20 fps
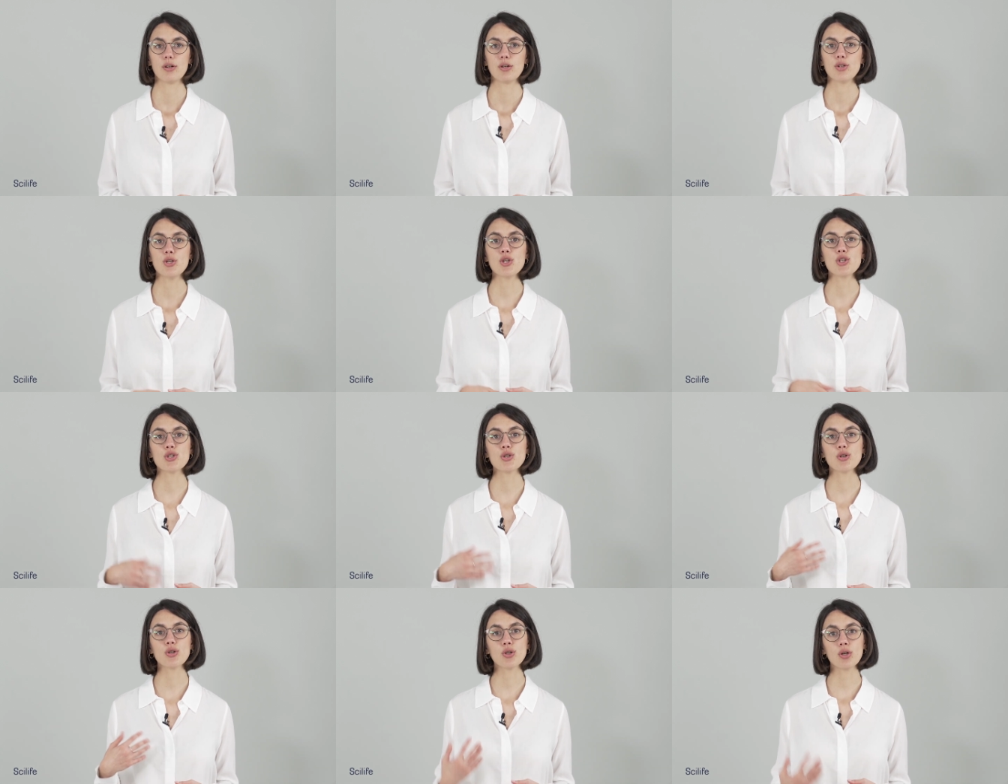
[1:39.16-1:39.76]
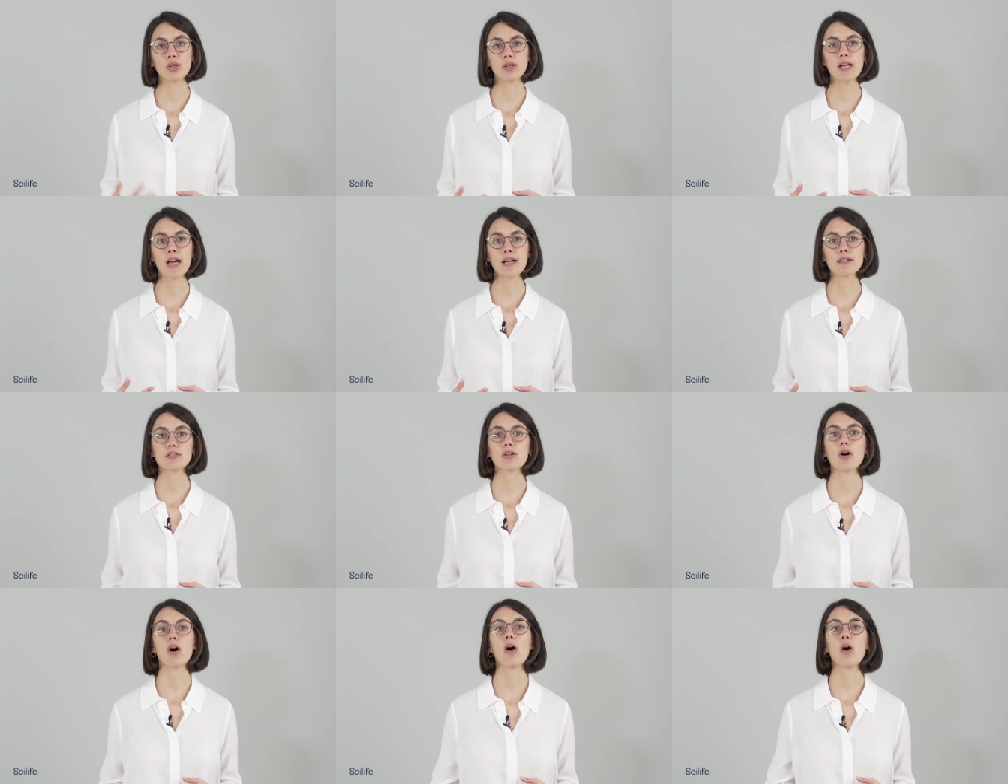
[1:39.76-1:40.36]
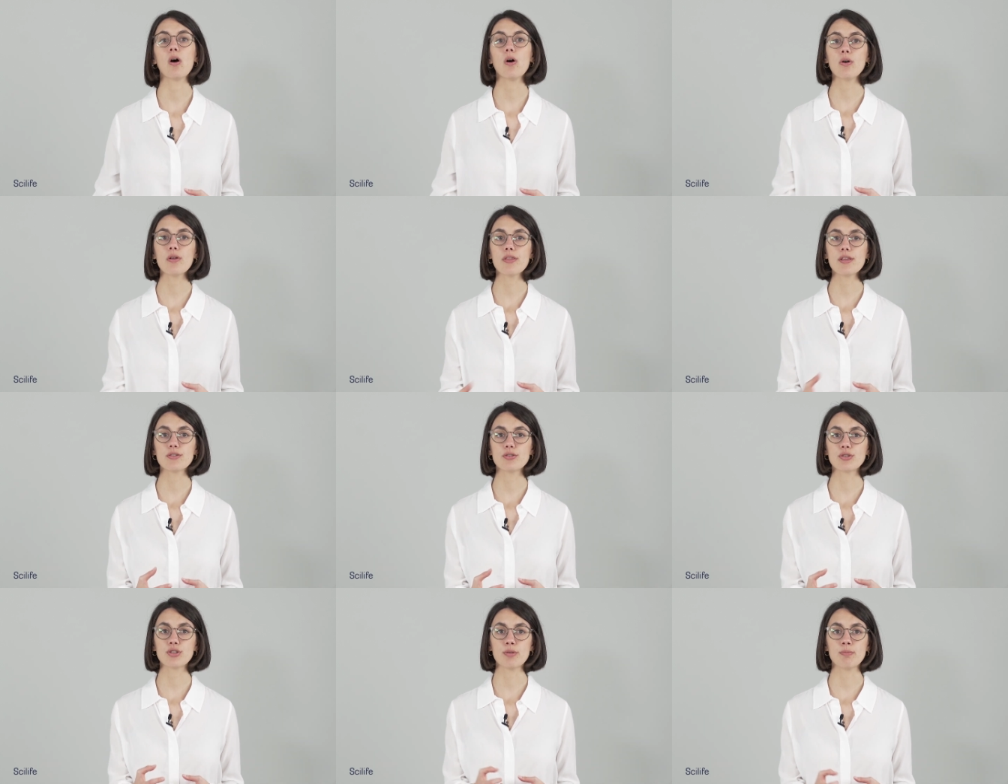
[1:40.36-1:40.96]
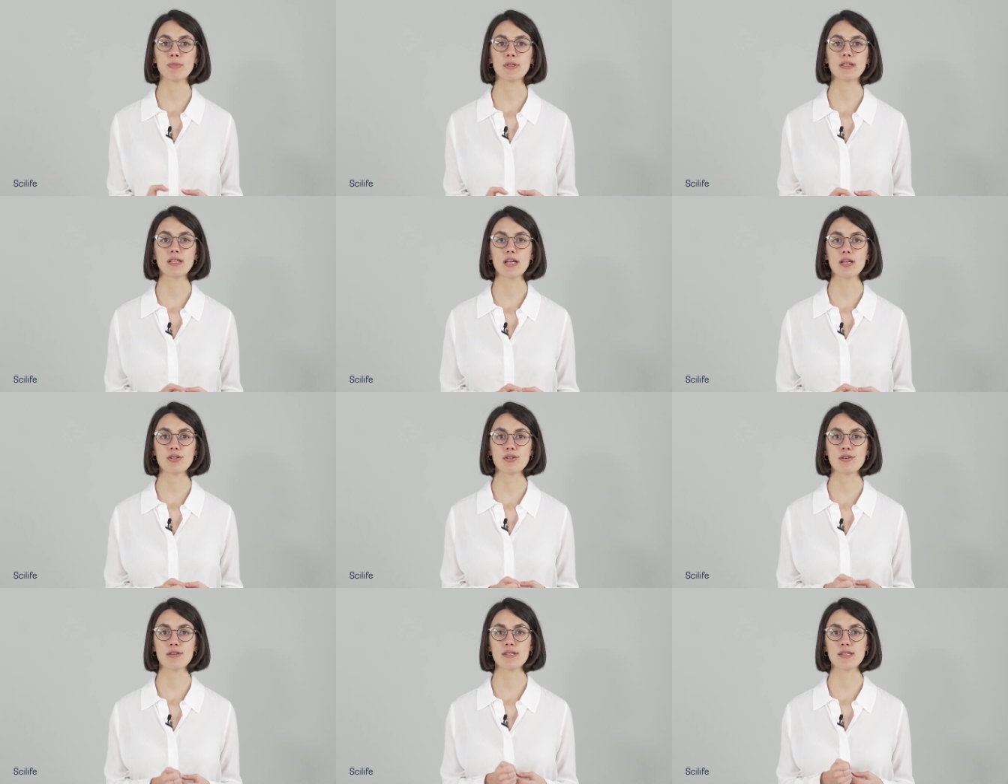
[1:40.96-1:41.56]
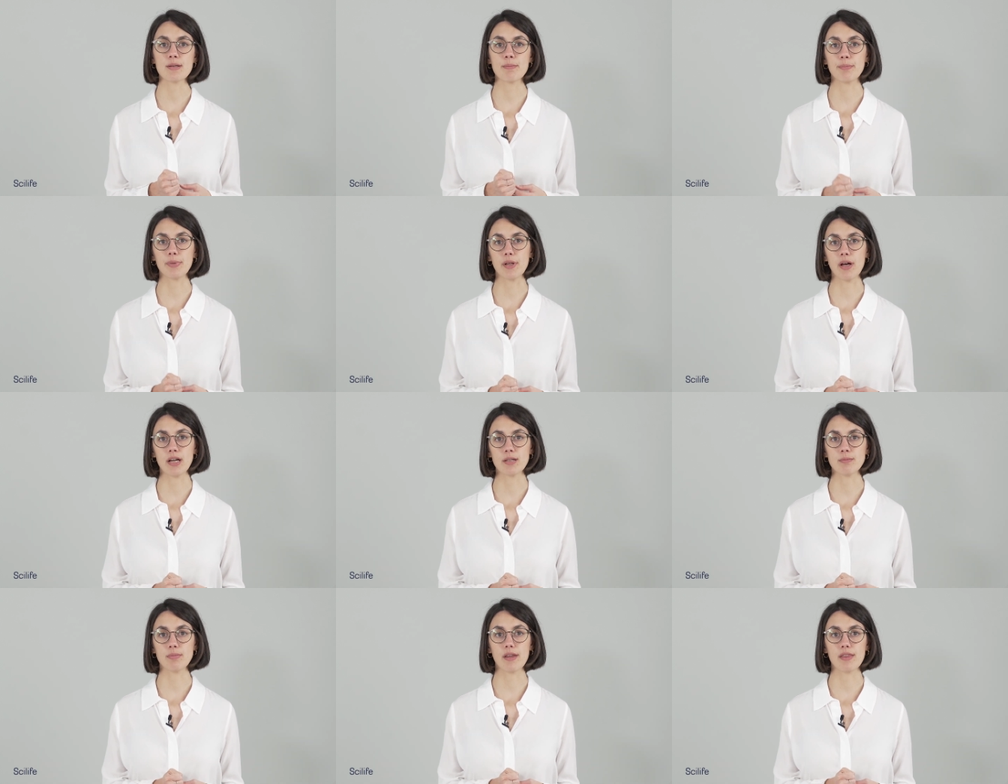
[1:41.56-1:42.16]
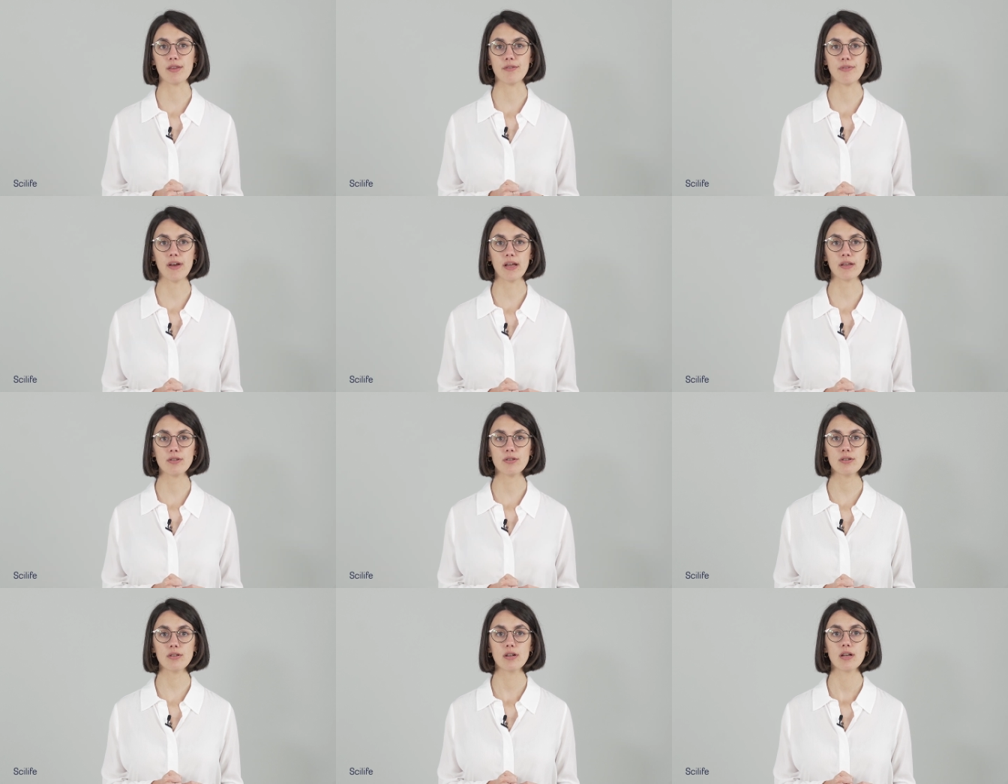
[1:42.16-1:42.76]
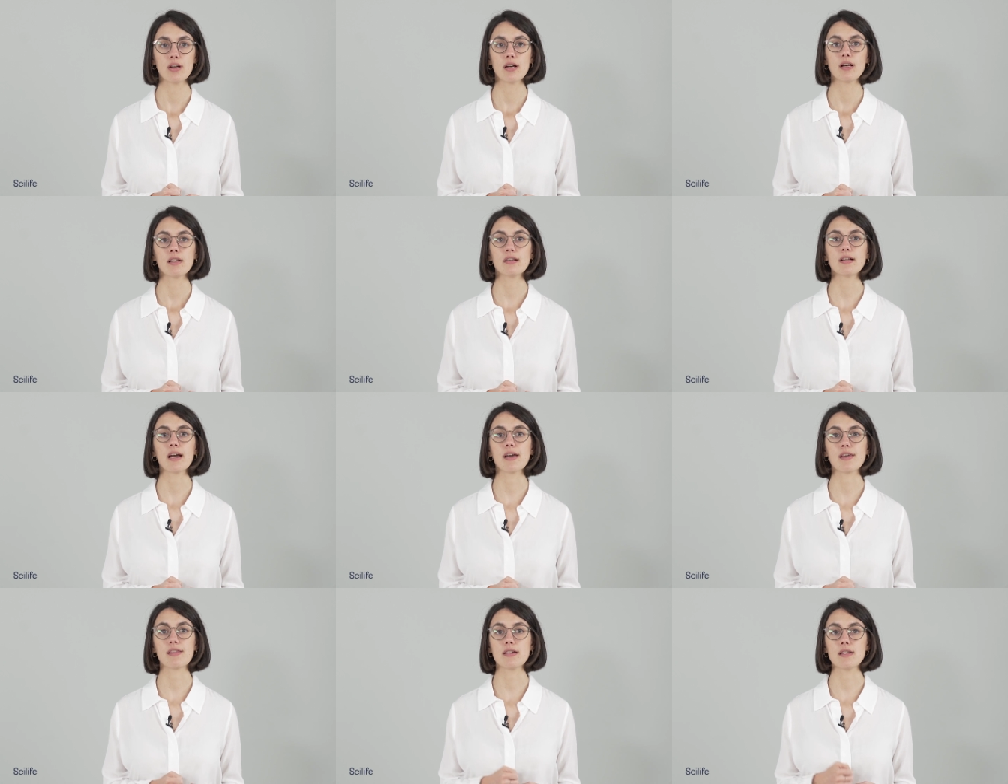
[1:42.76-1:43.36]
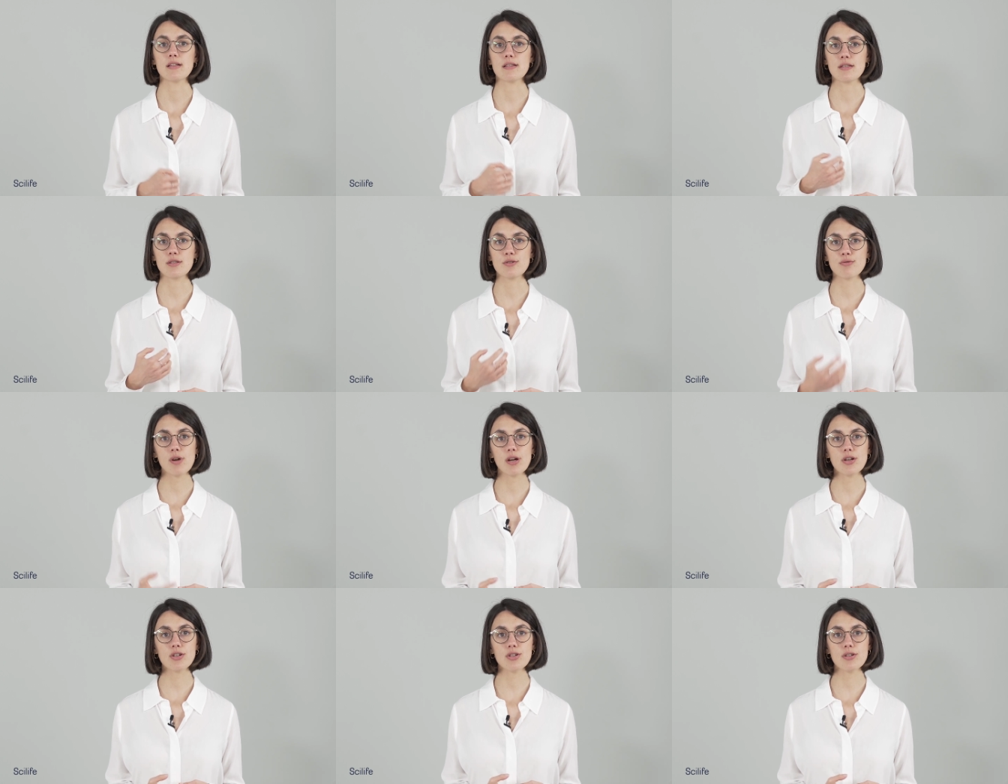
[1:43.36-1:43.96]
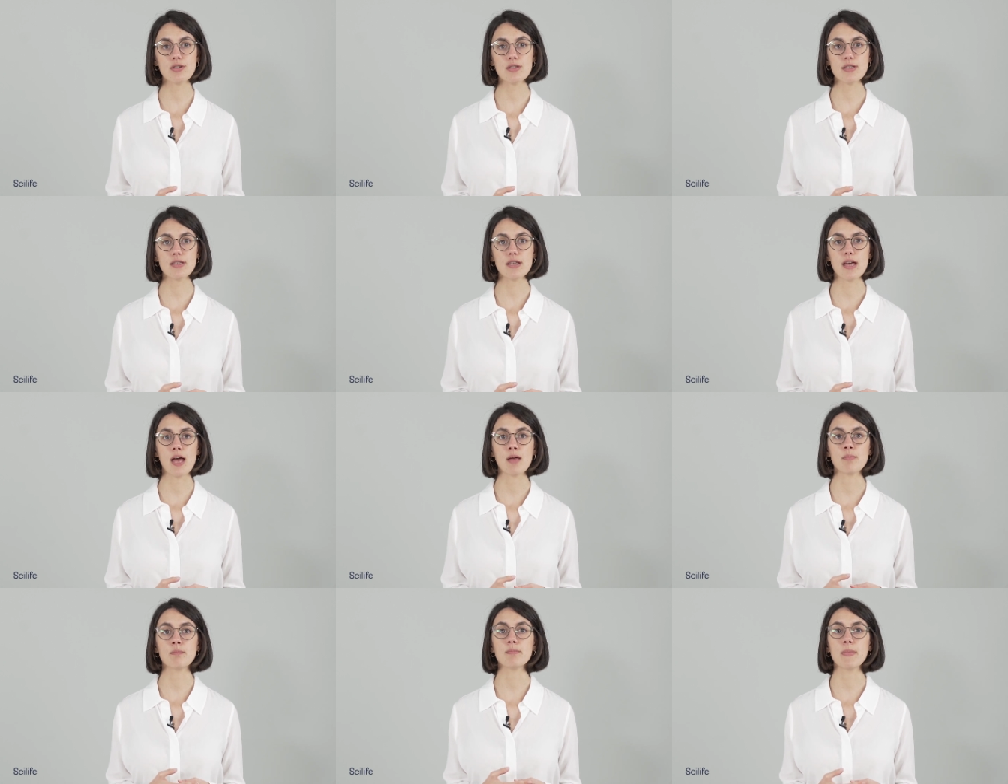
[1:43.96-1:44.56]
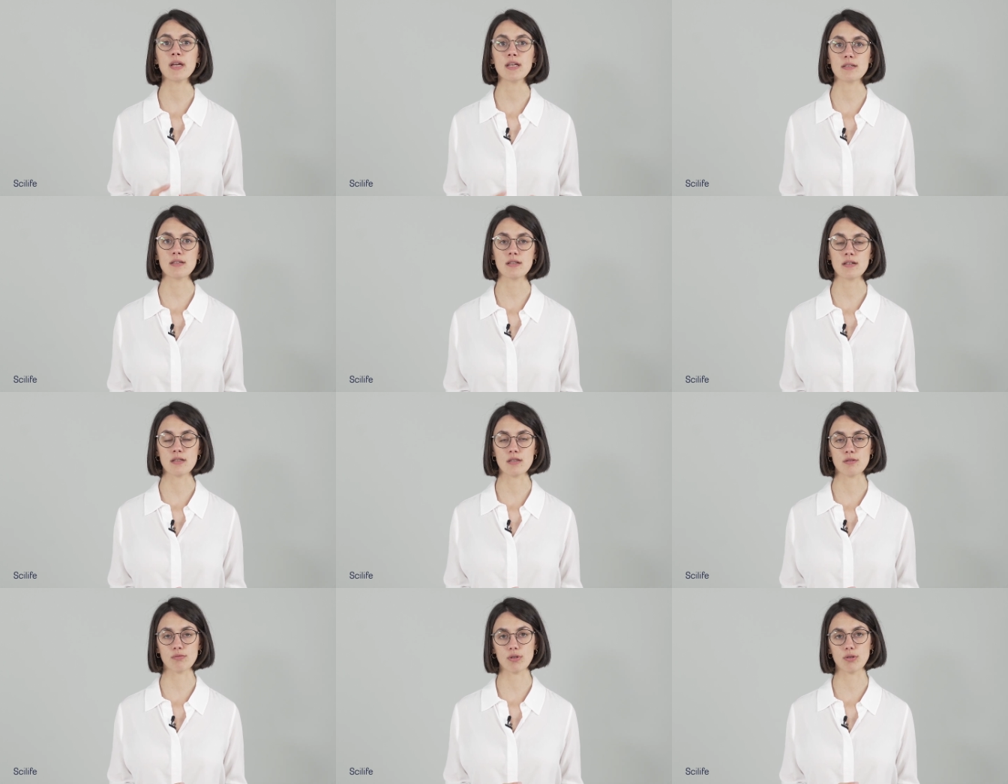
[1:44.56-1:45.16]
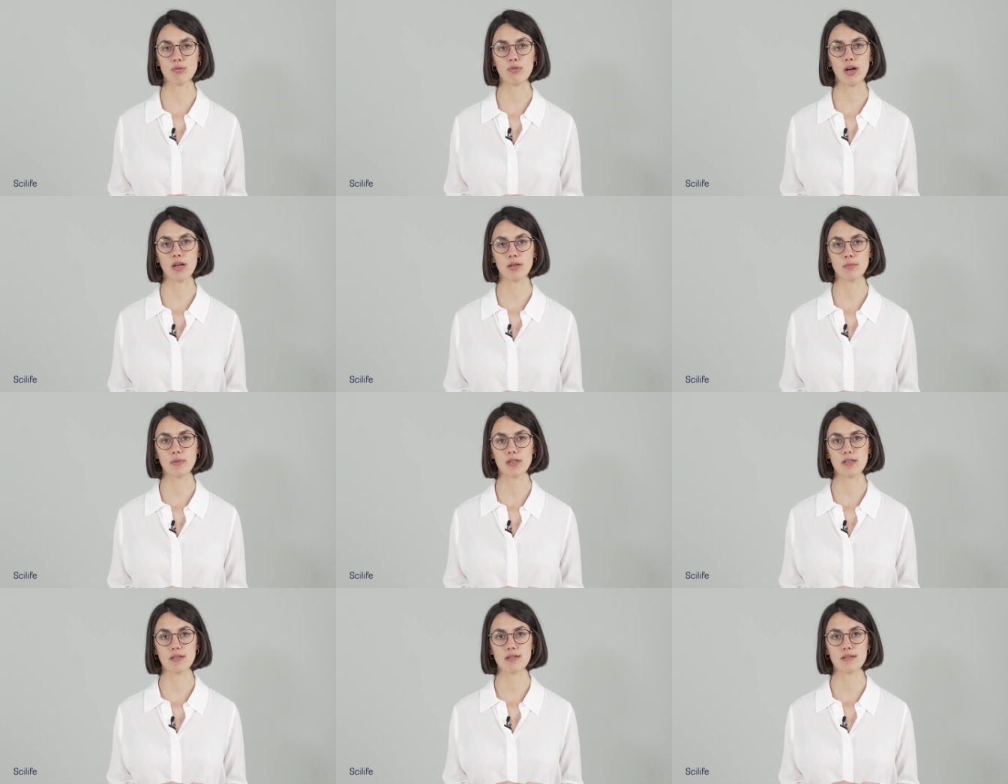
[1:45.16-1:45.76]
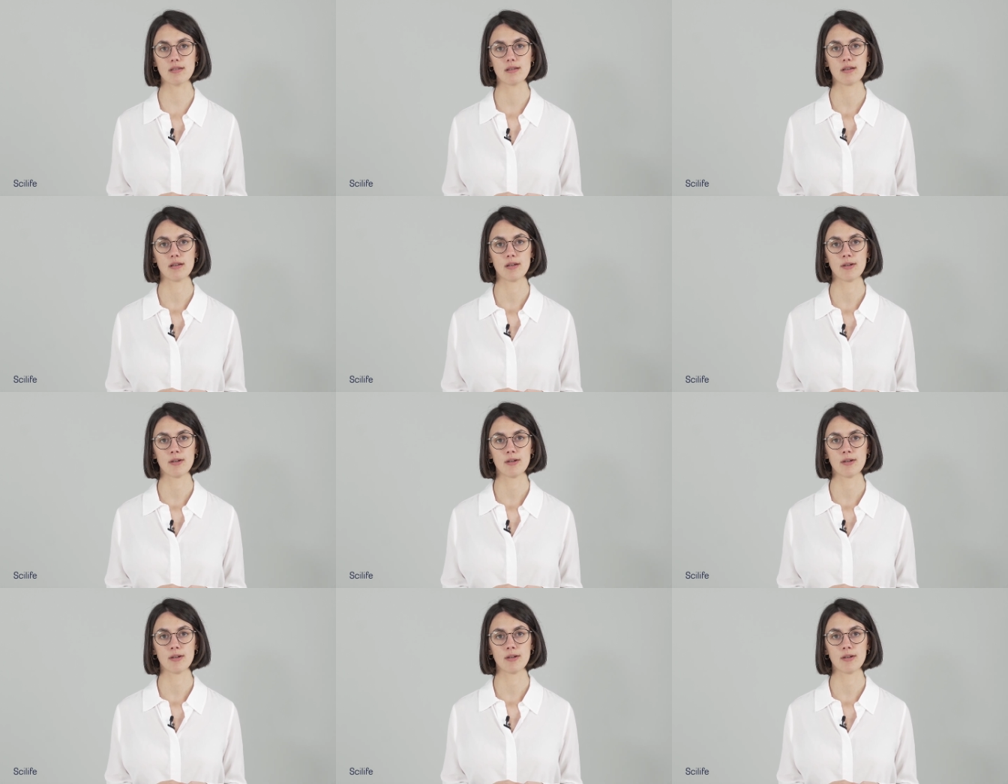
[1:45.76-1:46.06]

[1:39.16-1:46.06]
You should collect all the documentation supplied by the vendor, like the instructions and maintenance requirements.